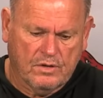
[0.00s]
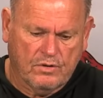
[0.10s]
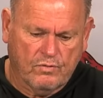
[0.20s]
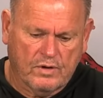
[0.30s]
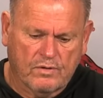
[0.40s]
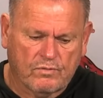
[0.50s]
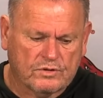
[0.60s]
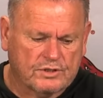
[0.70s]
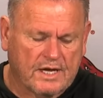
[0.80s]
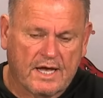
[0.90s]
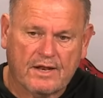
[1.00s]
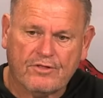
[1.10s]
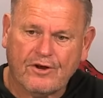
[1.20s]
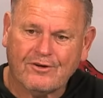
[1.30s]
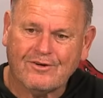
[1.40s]
you really want to stay out of
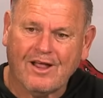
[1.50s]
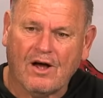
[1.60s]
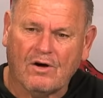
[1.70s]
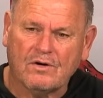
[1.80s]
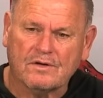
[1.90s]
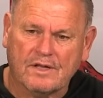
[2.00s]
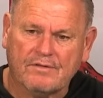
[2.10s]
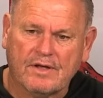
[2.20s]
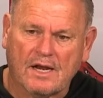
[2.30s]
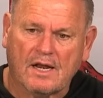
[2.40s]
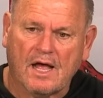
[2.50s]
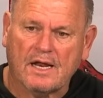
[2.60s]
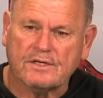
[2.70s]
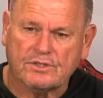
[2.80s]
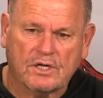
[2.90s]
third and long. They've got a
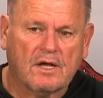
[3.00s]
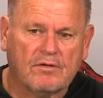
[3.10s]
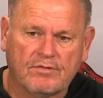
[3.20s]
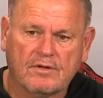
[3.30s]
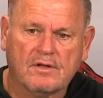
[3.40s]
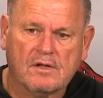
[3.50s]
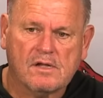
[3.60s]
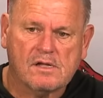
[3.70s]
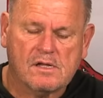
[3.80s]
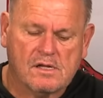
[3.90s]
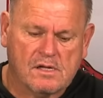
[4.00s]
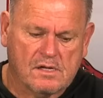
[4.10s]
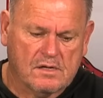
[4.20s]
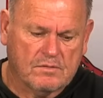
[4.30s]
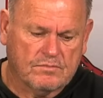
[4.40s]
lot of stuff.
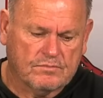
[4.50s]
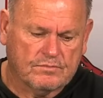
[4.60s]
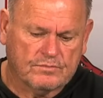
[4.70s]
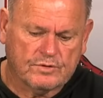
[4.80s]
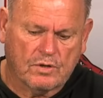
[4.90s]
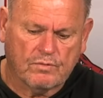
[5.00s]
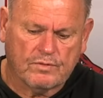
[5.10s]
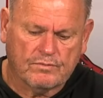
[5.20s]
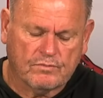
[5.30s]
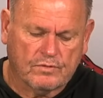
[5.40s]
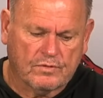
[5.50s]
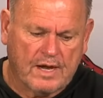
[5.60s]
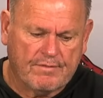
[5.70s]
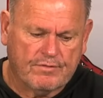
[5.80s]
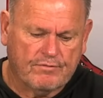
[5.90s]
Um, so we're we're
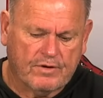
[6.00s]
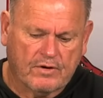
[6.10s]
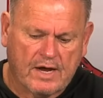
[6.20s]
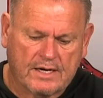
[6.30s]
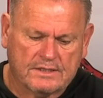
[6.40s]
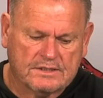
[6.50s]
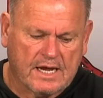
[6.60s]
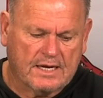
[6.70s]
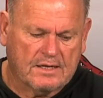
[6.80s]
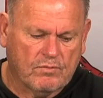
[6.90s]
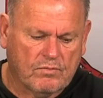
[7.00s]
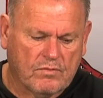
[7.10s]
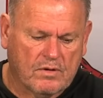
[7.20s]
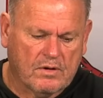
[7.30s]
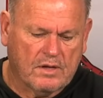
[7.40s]
having to figure out exactly
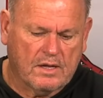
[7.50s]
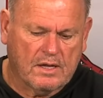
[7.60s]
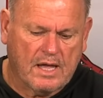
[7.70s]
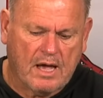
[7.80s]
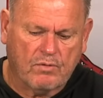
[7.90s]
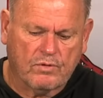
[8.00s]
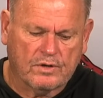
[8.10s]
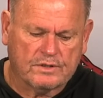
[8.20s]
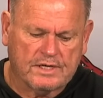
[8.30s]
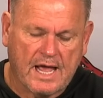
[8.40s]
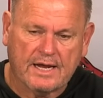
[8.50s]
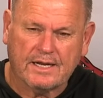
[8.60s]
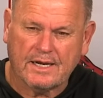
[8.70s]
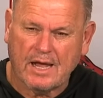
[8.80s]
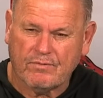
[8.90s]
how we're
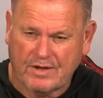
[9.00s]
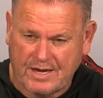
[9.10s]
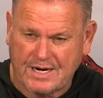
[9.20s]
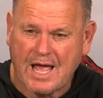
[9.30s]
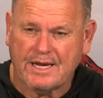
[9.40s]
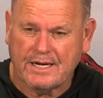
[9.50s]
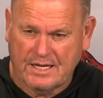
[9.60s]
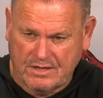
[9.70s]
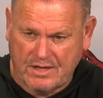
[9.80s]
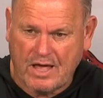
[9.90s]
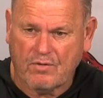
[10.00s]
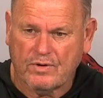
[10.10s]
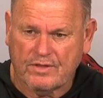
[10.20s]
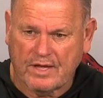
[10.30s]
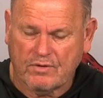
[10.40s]
attacking that. We've got an idea of how
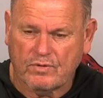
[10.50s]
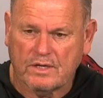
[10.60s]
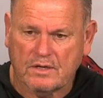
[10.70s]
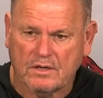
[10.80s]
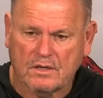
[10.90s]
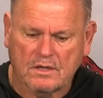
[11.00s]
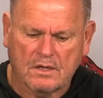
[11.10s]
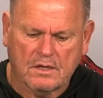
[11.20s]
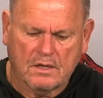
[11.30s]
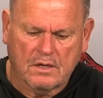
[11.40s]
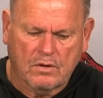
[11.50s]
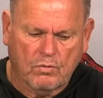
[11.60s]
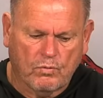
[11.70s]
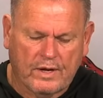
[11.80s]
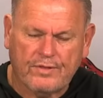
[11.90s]
we think we can
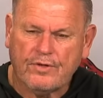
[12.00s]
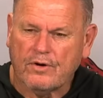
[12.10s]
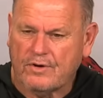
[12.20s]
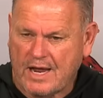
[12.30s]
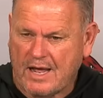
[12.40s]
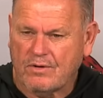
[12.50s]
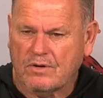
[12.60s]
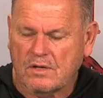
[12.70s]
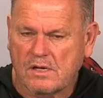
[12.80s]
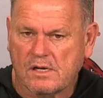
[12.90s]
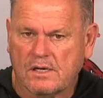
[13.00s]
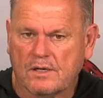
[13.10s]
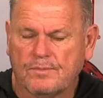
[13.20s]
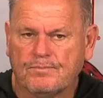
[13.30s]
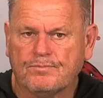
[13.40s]
win third down.
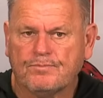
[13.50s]
Um,